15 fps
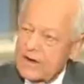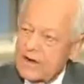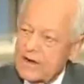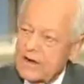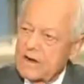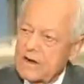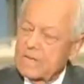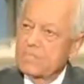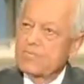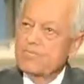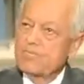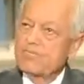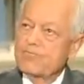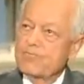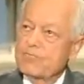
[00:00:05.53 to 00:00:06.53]
Uh,
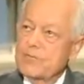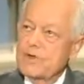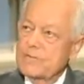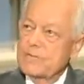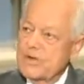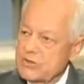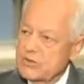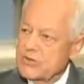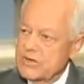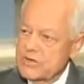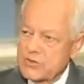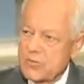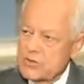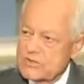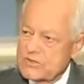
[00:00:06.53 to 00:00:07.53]
the
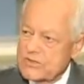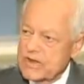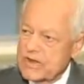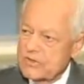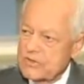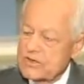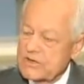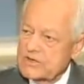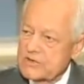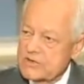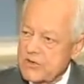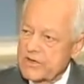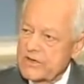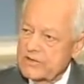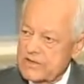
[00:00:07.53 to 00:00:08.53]
administration wants to get this
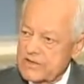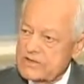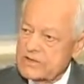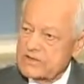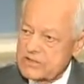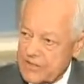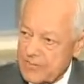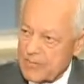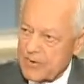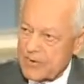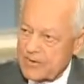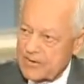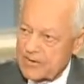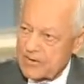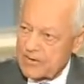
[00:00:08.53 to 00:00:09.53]
done this
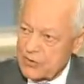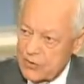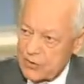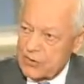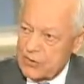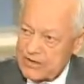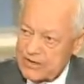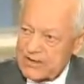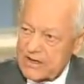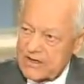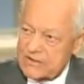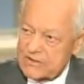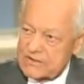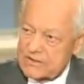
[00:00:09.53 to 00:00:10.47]
summer. Do you think that's